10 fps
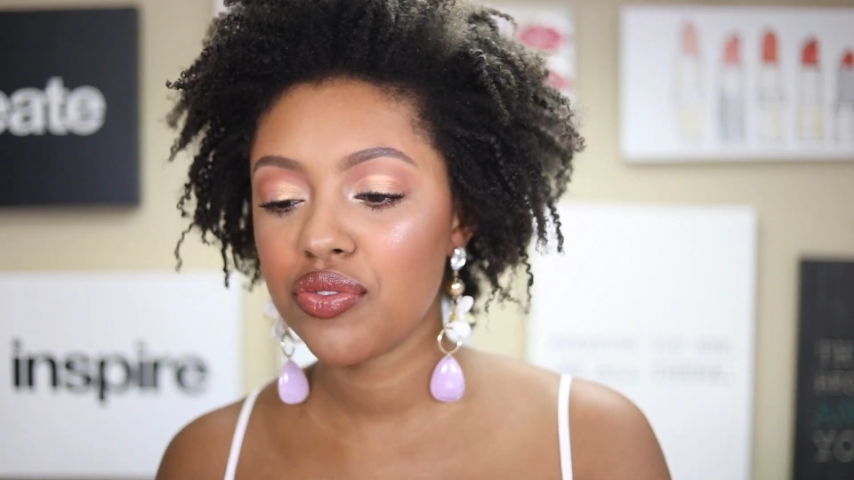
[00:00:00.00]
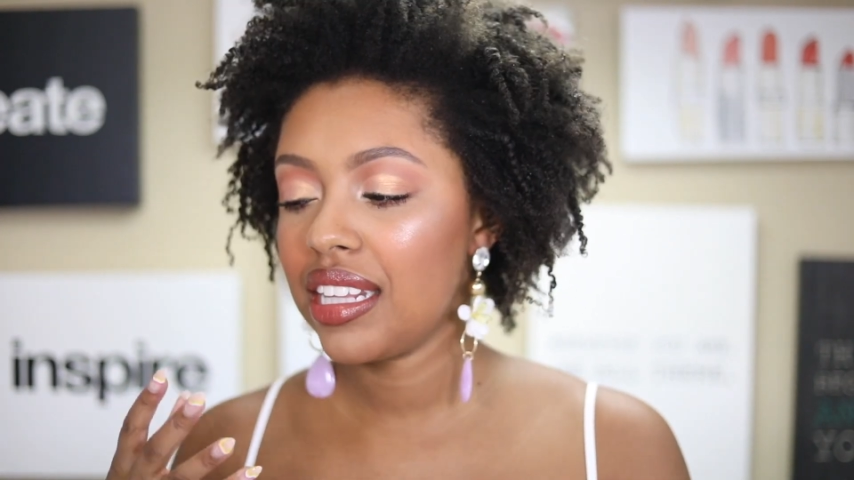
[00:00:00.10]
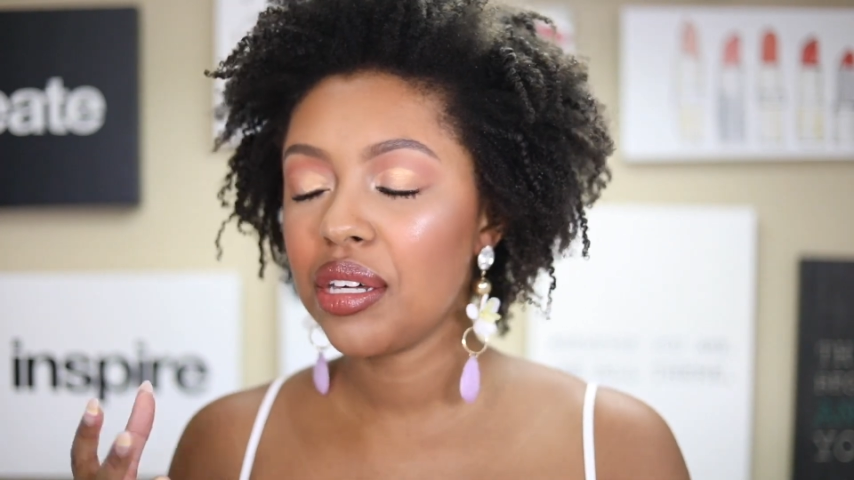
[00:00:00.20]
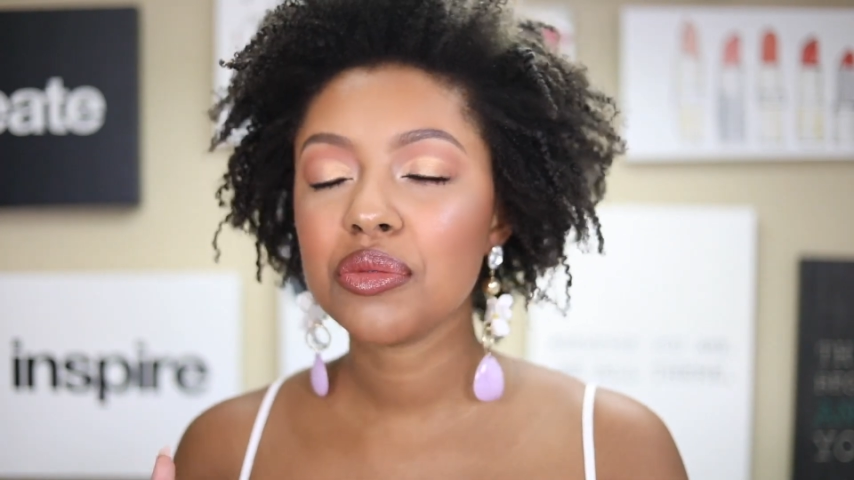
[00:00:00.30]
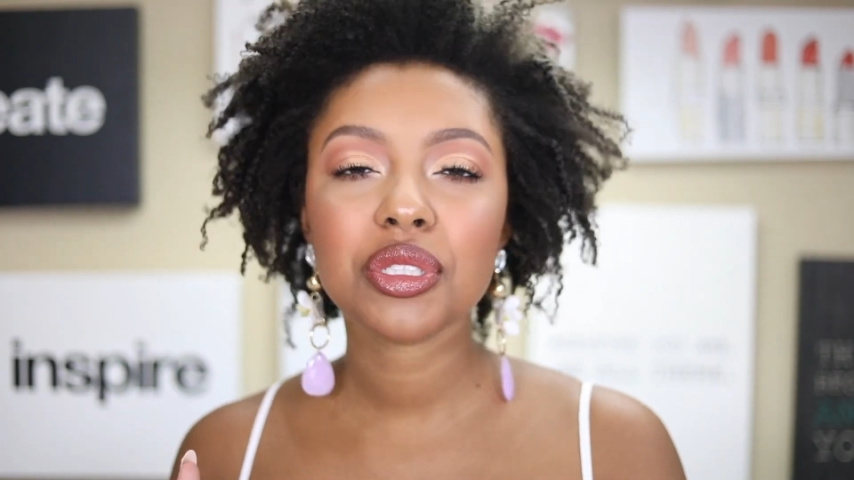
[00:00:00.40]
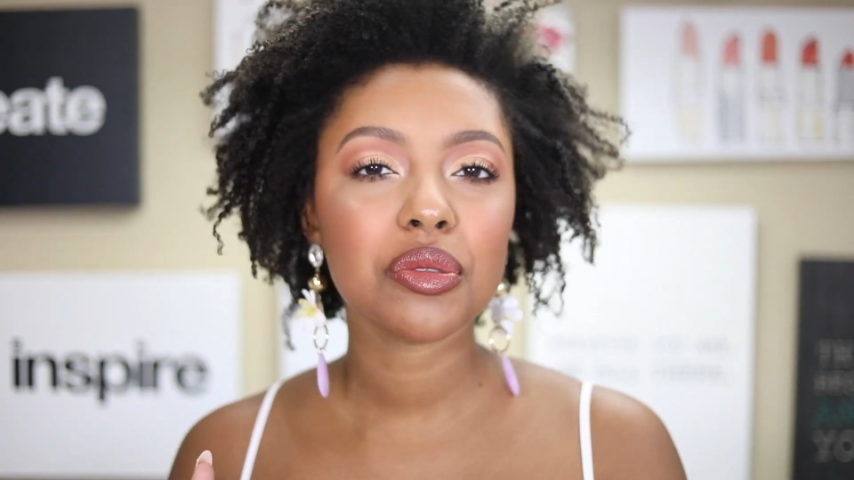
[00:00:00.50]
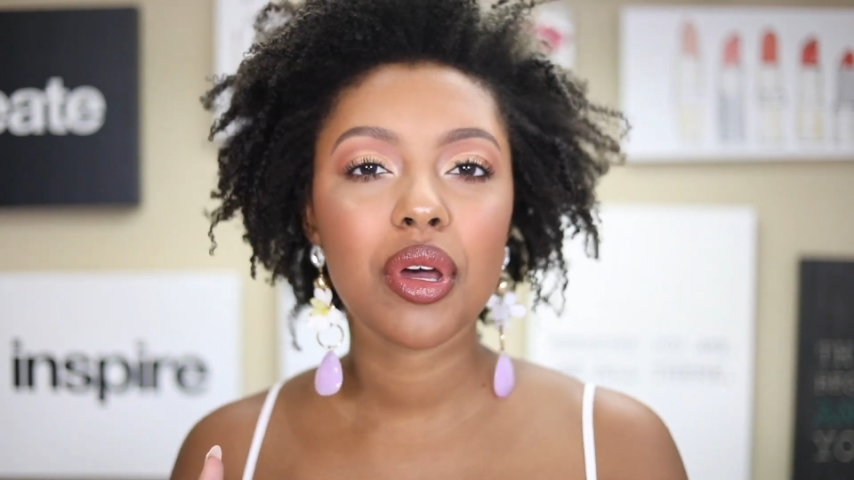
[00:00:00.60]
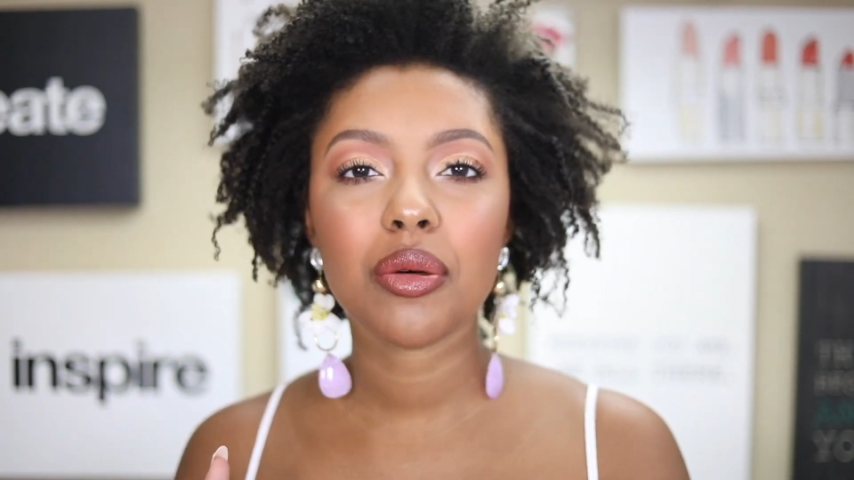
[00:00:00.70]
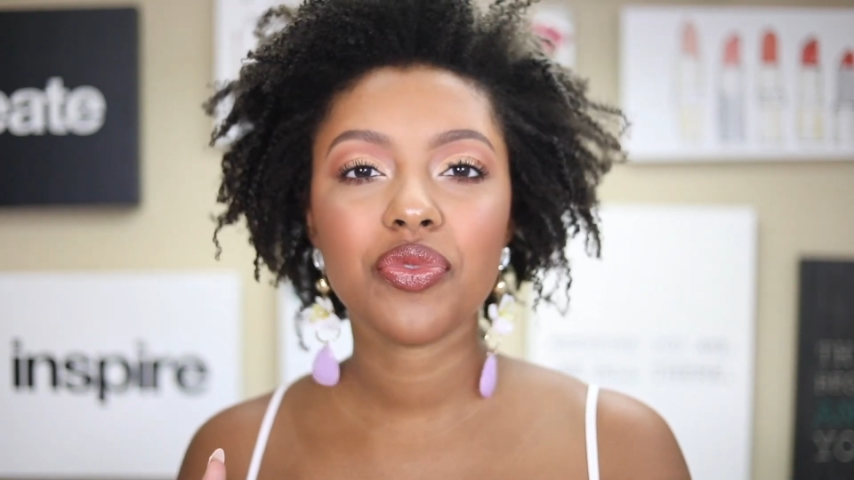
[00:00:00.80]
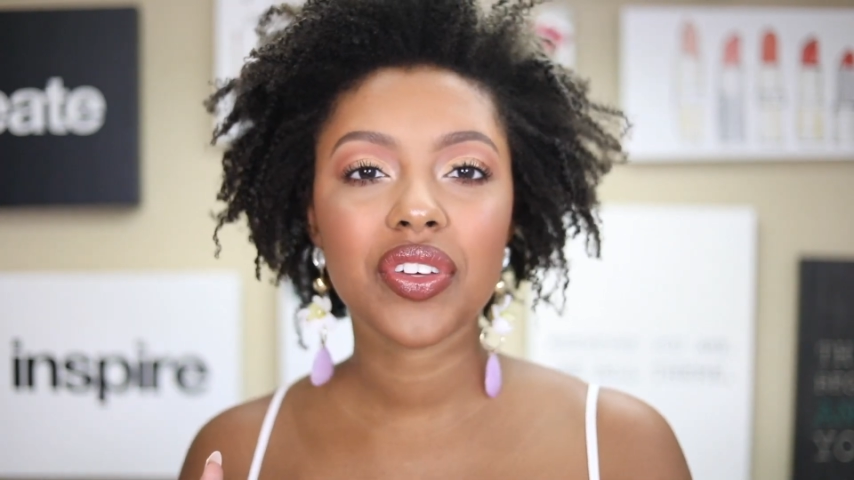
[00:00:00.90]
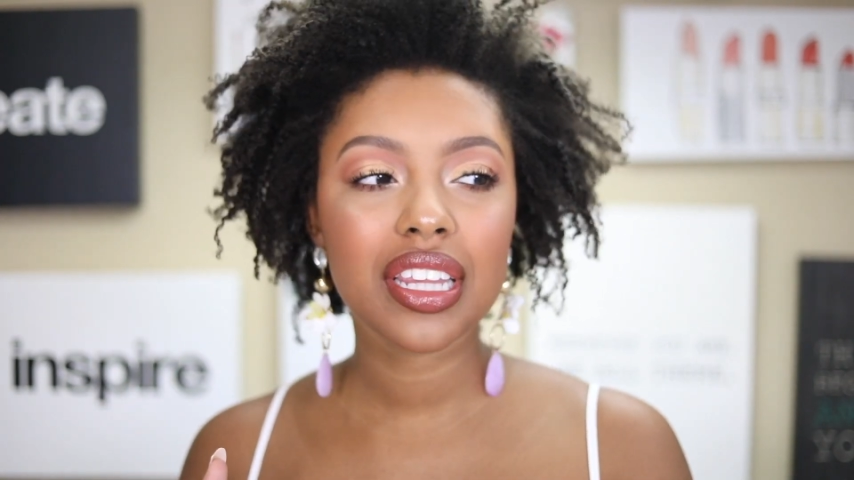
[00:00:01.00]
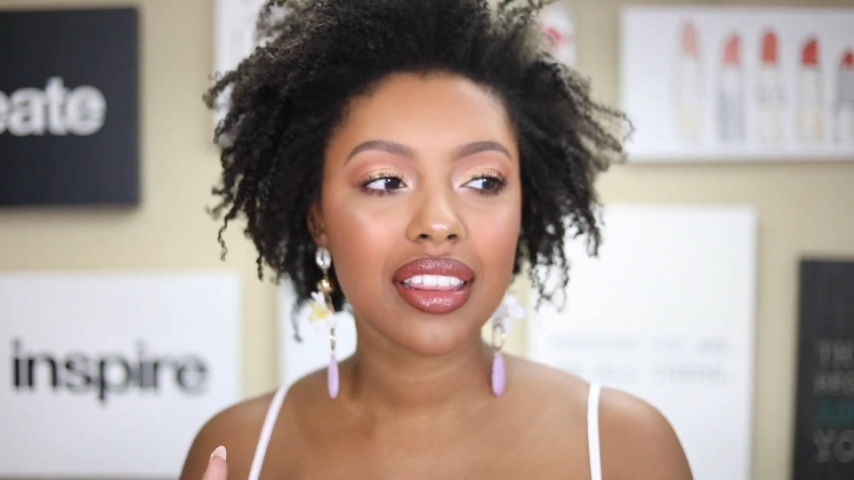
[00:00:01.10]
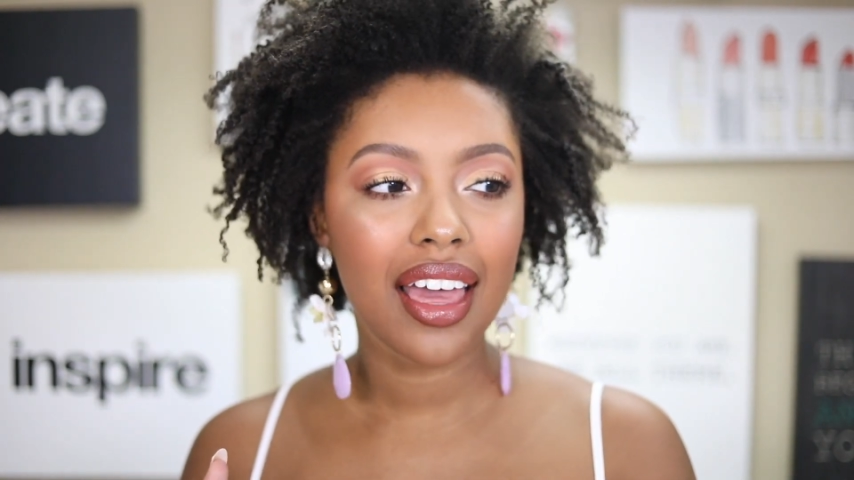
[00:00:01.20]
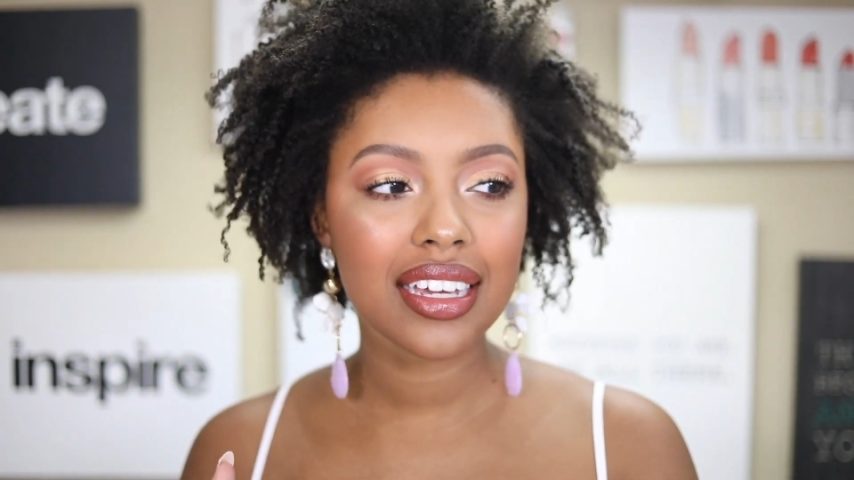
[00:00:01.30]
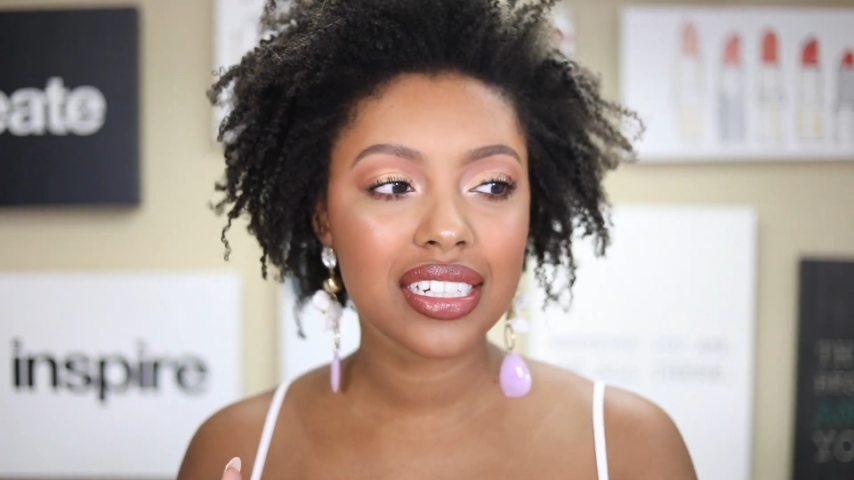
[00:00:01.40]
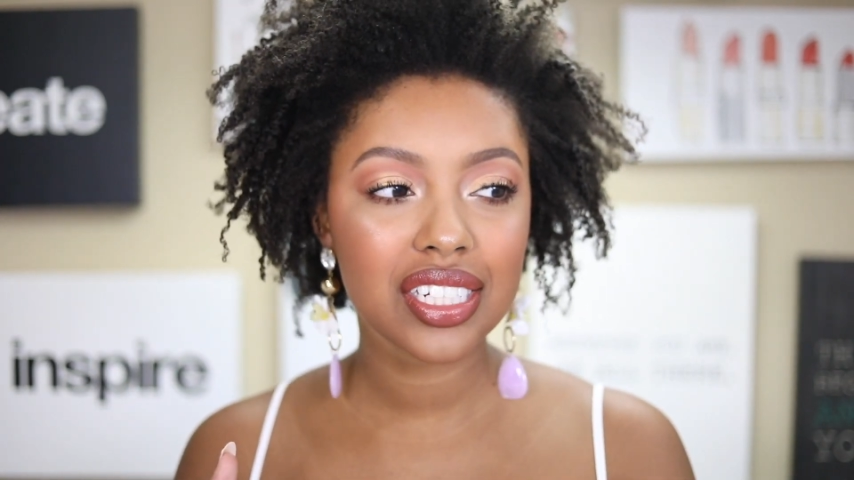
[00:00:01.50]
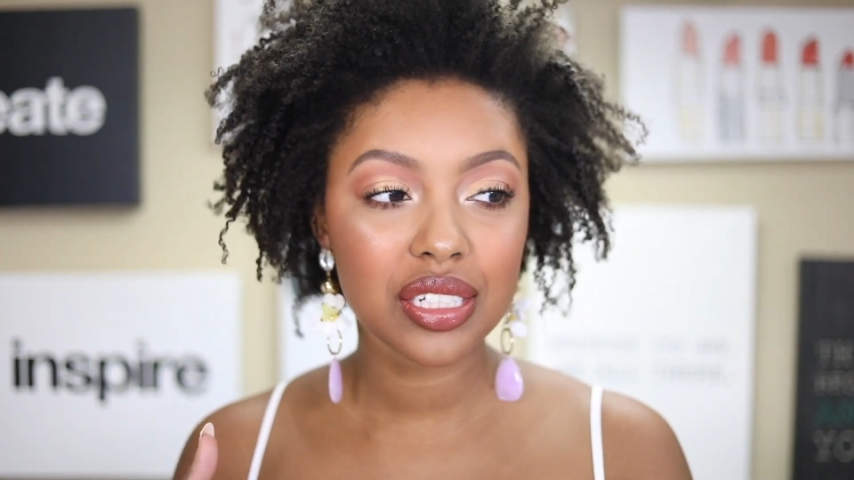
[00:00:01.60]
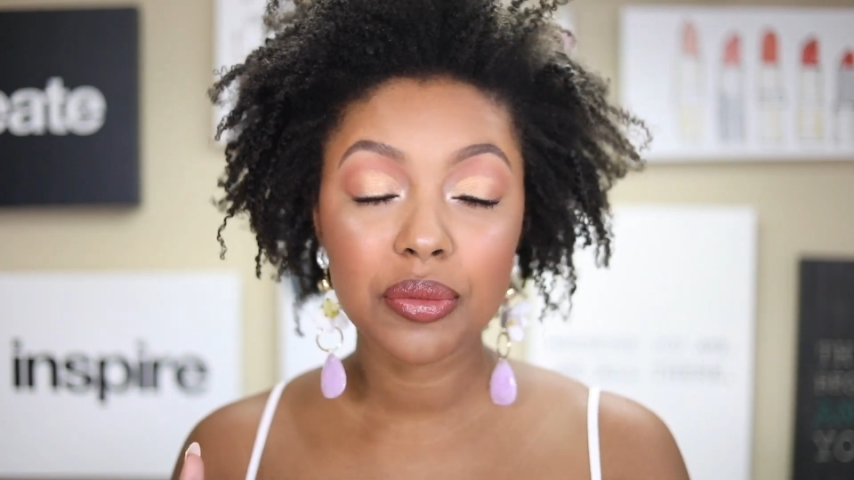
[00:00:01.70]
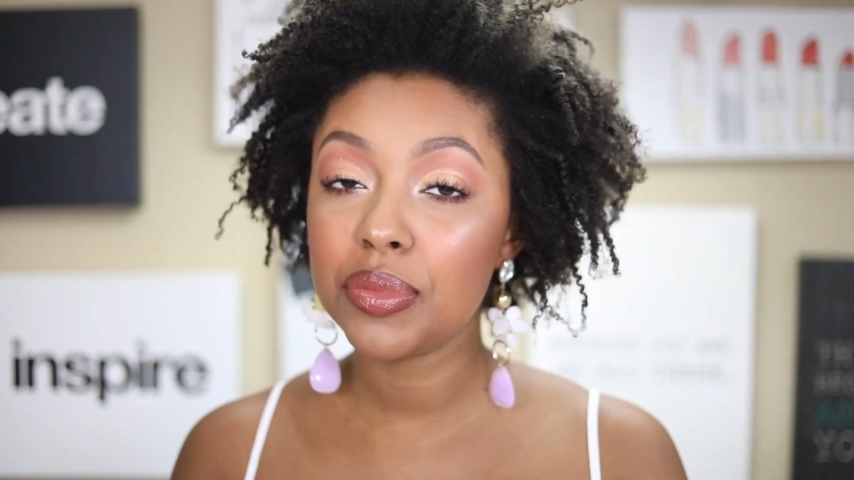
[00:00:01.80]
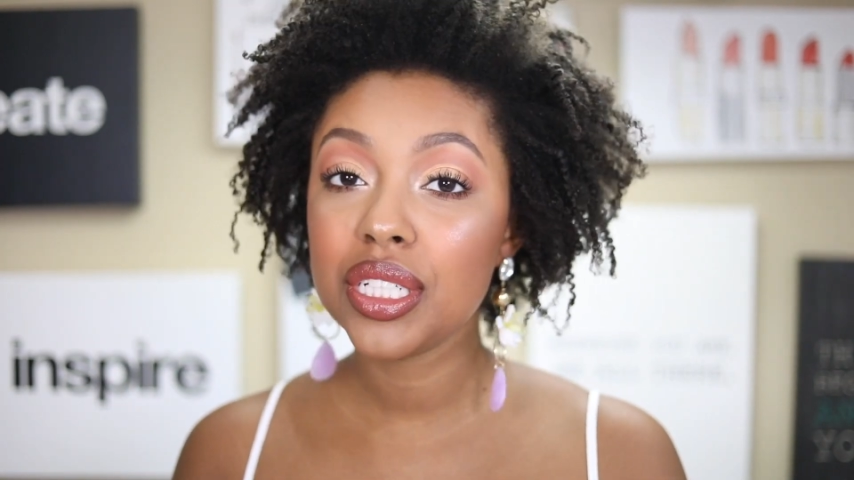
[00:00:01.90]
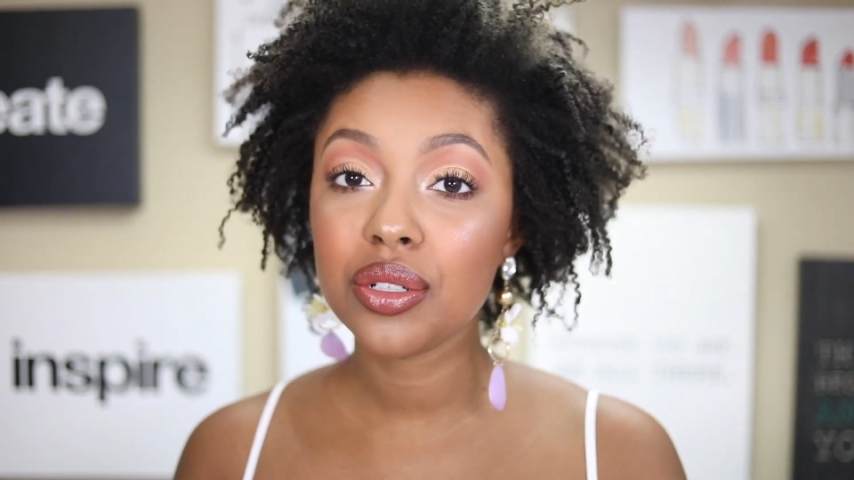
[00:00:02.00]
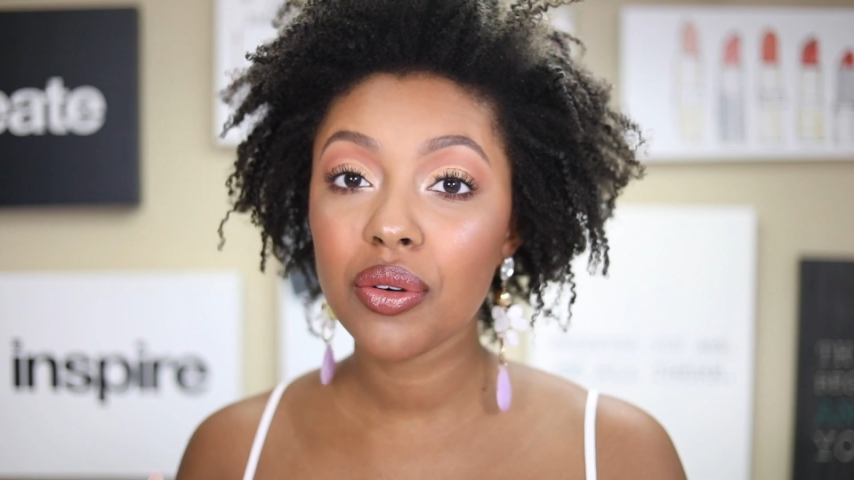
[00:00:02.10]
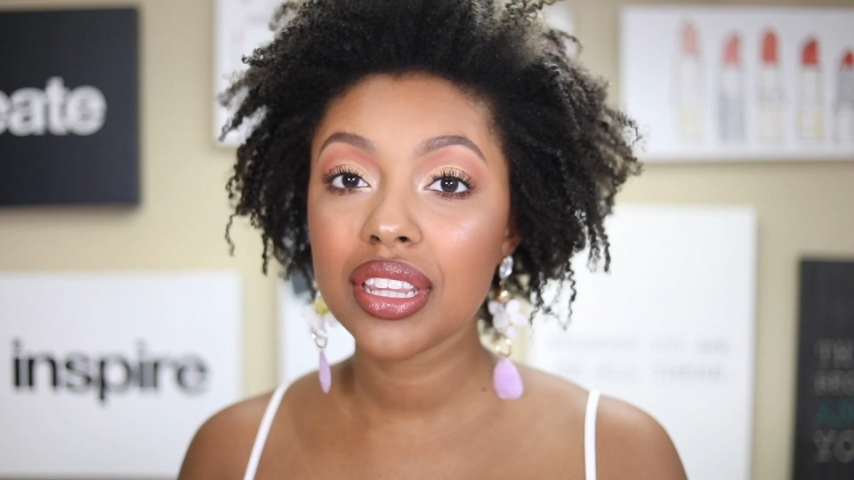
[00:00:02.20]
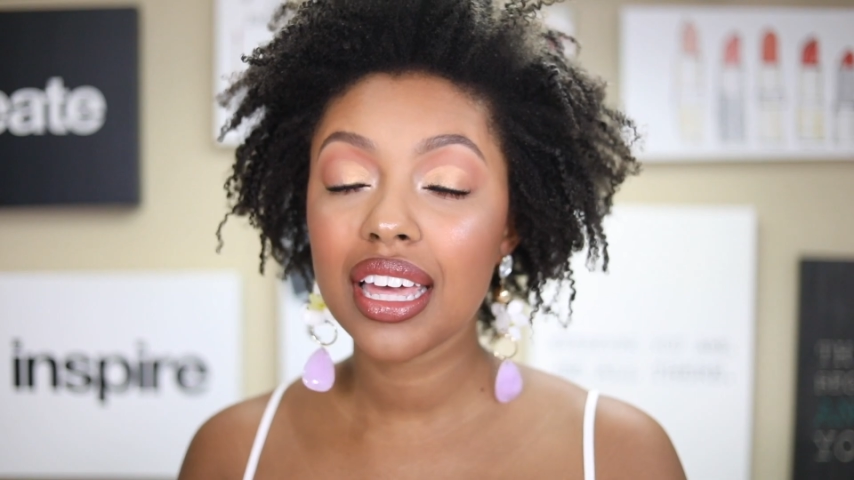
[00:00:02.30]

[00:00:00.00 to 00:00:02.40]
And the only reason why I'm feeling like it should be doing